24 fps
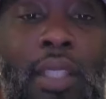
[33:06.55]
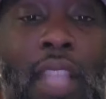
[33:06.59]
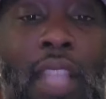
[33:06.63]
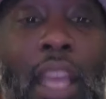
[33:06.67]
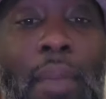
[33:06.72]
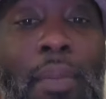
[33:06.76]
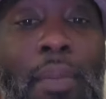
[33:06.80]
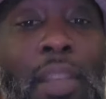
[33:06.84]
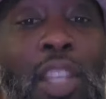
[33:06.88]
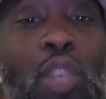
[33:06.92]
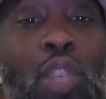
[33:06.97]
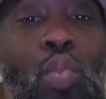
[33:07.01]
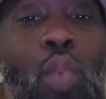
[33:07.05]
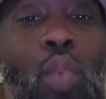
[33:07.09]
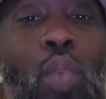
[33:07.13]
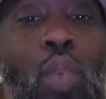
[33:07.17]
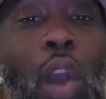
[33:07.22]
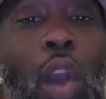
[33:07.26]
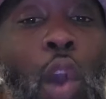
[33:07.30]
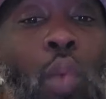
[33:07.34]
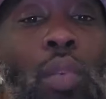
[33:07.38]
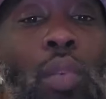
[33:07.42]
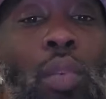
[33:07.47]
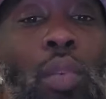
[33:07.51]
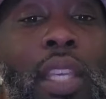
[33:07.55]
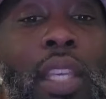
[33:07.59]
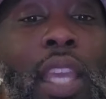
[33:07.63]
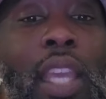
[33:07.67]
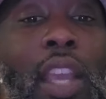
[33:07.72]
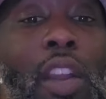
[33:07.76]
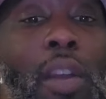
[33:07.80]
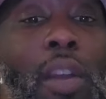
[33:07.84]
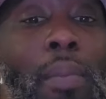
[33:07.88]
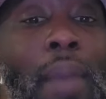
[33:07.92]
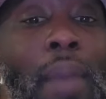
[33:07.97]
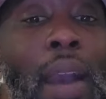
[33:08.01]
That means you only
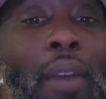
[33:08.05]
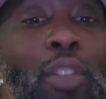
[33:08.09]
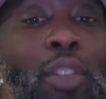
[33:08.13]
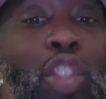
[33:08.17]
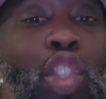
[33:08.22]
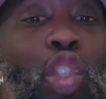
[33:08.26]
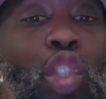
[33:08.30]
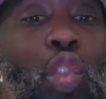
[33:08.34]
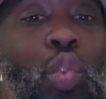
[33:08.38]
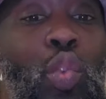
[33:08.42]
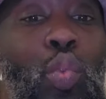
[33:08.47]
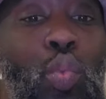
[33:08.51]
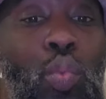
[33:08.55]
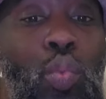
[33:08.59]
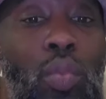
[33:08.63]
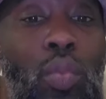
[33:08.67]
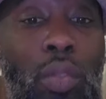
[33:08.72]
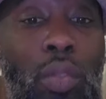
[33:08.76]
care about you.